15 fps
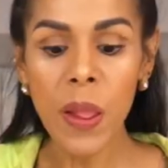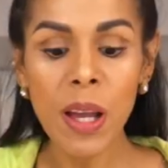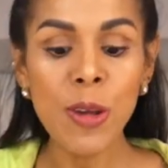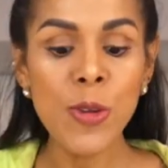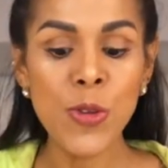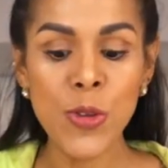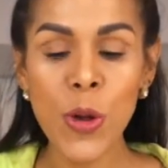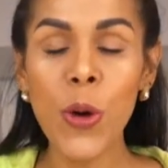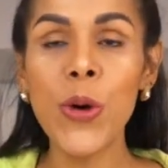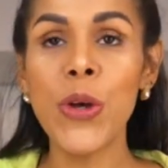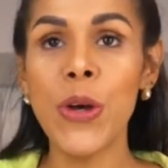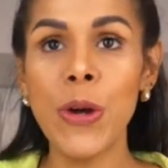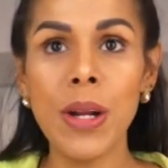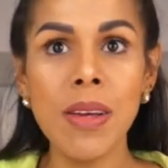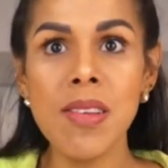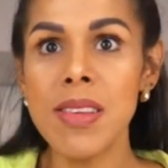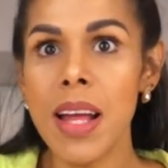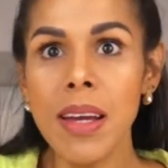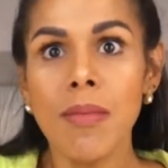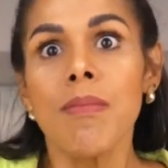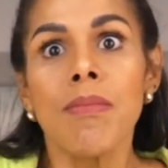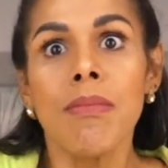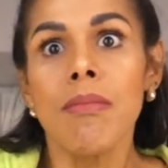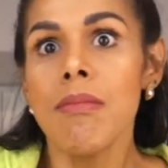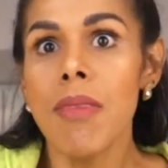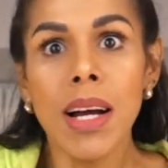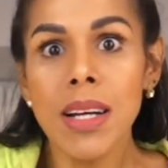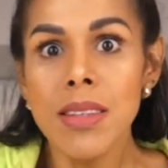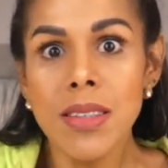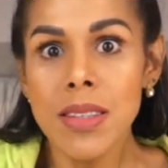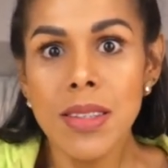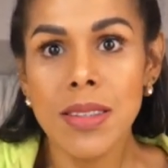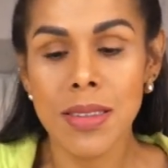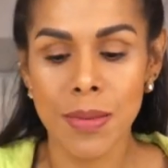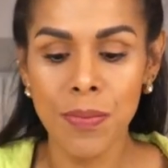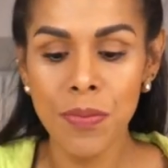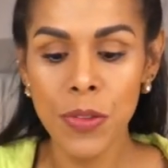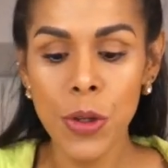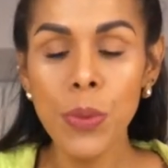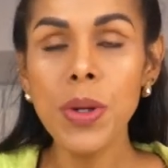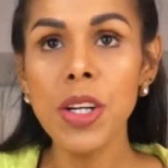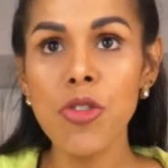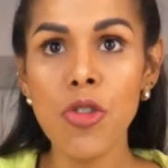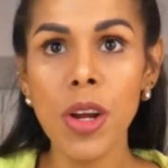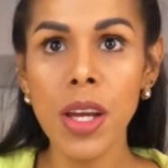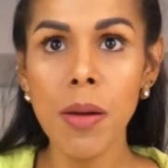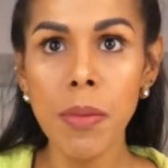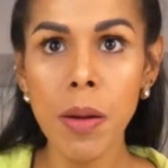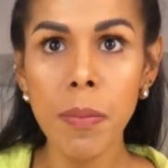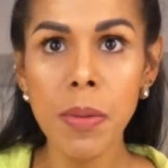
It's so good. It's like mac and cheese. You wanna try, camera